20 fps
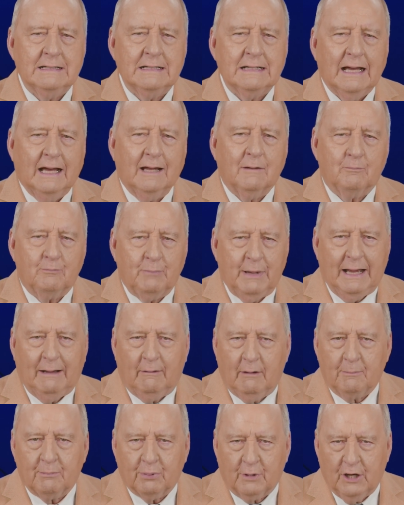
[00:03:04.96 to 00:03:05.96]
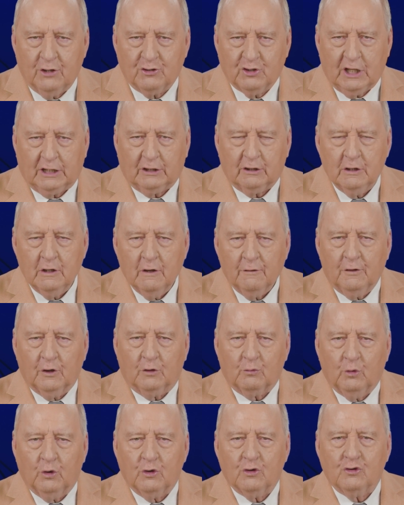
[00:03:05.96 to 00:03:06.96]
and power project that
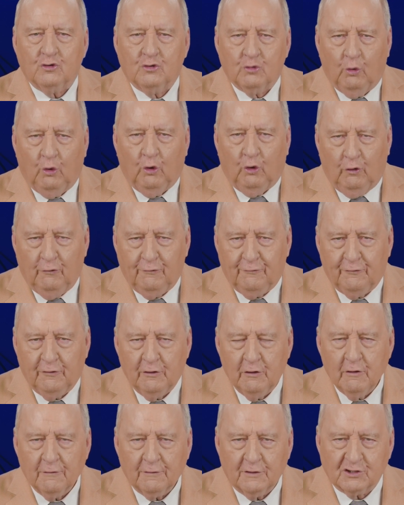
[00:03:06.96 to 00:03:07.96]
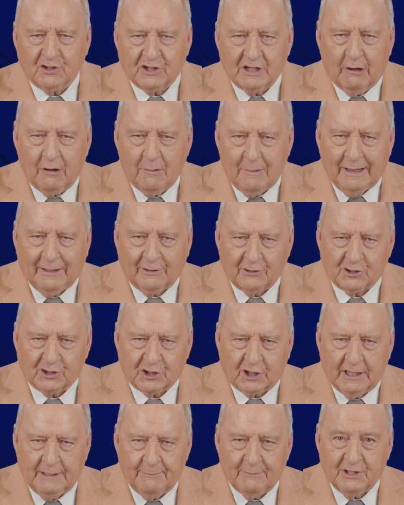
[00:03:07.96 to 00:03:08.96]
would dwarf the Snowy Mountain
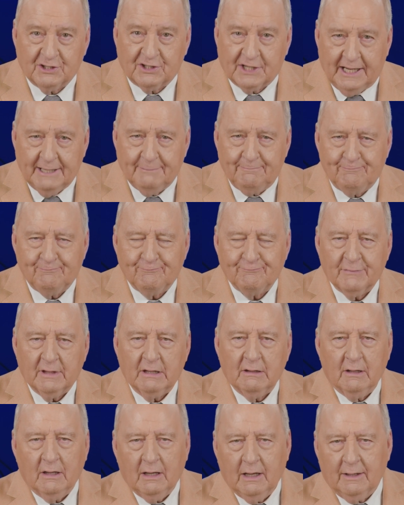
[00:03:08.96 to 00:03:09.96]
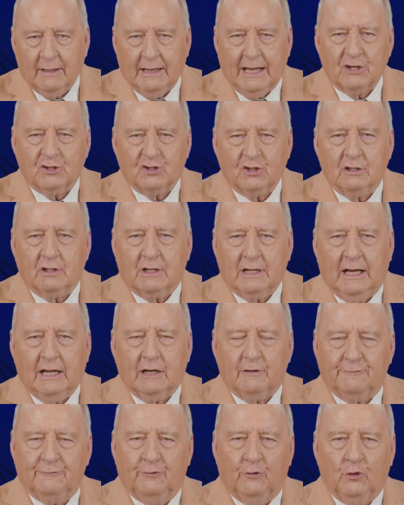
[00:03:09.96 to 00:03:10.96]
scheme. He said, a nation can't
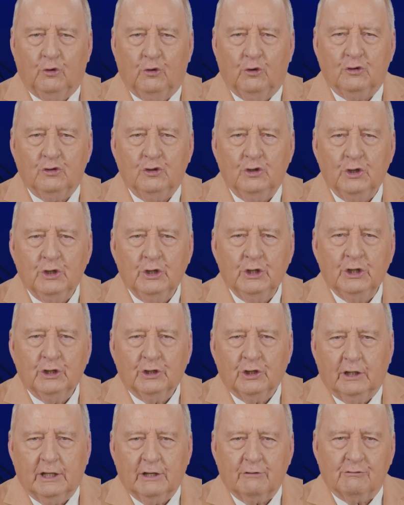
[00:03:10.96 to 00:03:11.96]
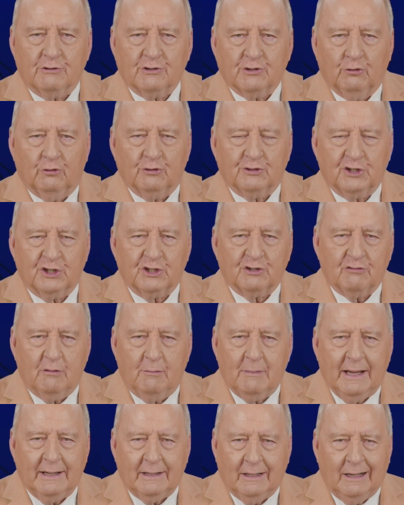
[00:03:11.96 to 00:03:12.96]
afford to let resources
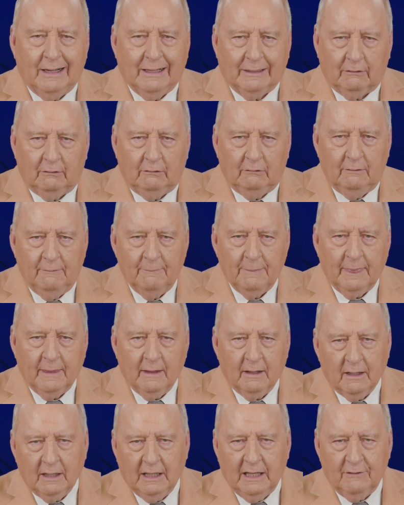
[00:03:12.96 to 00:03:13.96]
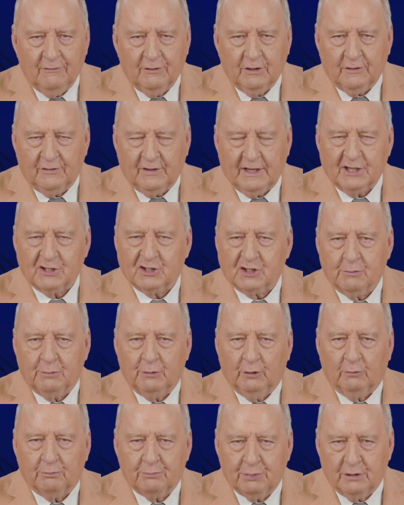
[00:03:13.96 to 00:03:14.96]
remain idle, even if it has to
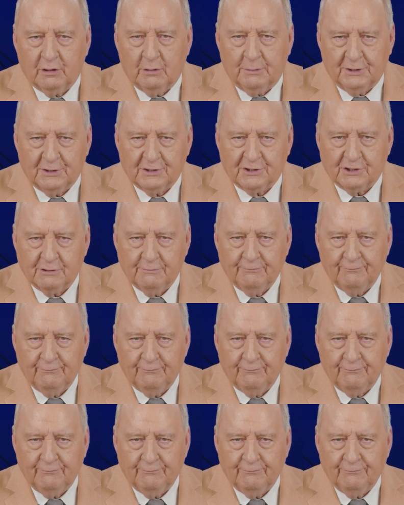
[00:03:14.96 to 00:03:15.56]
build pyramids.